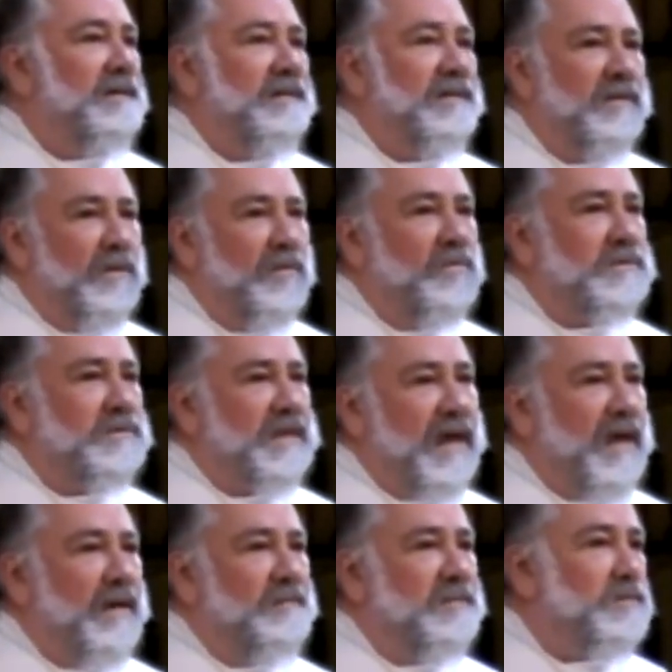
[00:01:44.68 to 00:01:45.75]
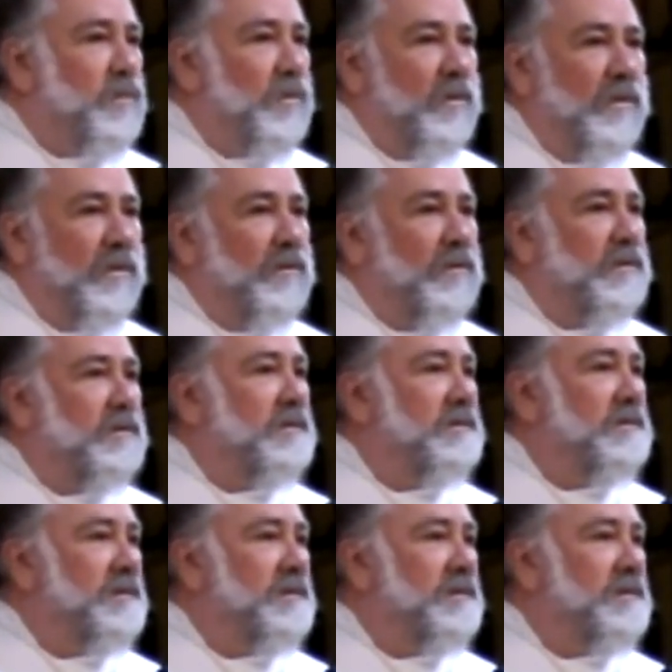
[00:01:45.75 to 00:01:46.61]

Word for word: those times were,